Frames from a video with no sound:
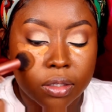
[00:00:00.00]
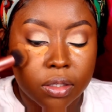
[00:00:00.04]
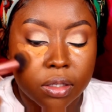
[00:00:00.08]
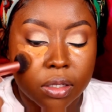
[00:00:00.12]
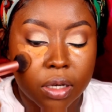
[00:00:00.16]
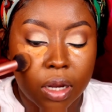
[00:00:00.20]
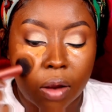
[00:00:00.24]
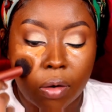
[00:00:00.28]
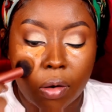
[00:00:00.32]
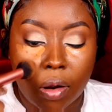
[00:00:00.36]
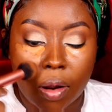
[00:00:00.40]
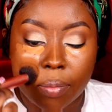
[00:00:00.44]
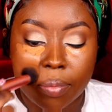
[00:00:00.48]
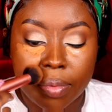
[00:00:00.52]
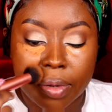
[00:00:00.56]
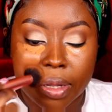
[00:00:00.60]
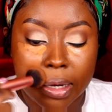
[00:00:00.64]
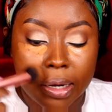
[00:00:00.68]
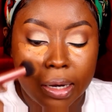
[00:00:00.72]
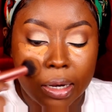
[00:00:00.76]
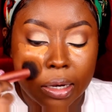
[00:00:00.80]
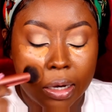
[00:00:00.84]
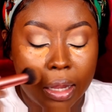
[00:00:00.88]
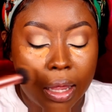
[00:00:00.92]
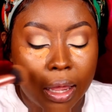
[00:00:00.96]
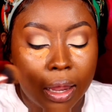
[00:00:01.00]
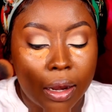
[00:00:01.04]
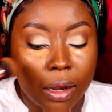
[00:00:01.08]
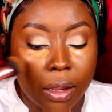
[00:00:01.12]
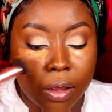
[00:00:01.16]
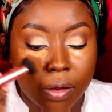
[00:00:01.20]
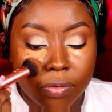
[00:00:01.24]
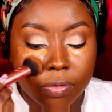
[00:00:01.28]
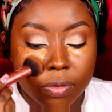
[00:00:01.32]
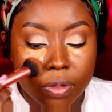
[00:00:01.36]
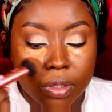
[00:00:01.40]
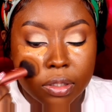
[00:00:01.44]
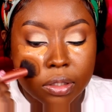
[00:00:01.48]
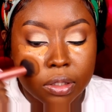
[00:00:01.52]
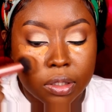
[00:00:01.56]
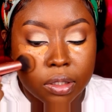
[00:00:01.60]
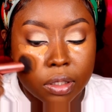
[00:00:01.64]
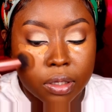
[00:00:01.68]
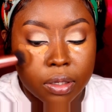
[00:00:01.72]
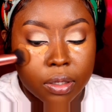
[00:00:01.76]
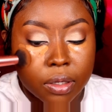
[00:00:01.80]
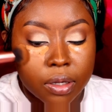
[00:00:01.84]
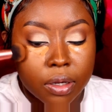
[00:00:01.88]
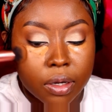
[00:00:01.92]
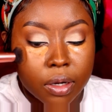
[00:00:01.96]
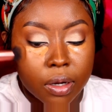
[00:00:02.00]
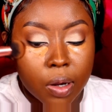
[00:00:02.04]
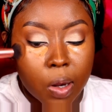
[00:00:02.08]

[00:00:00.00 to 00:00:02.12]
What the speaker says: so now we're blending that e.l.f. concealer.